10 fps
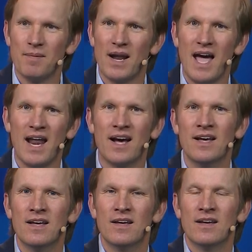And I had a,
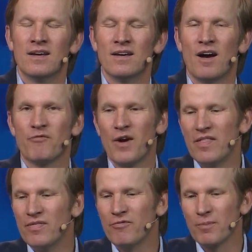a
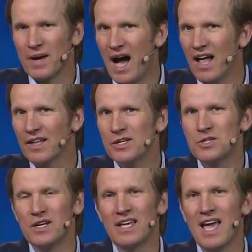friend from
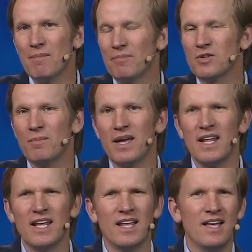college, and he came up to me
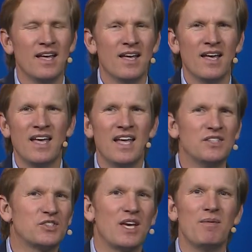and he, he
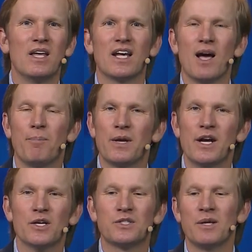hadn't seen me in a couple
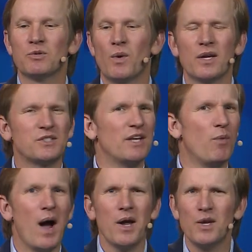years, and he was wondering, Steve,
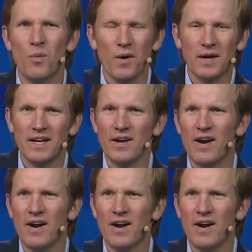why are you working here?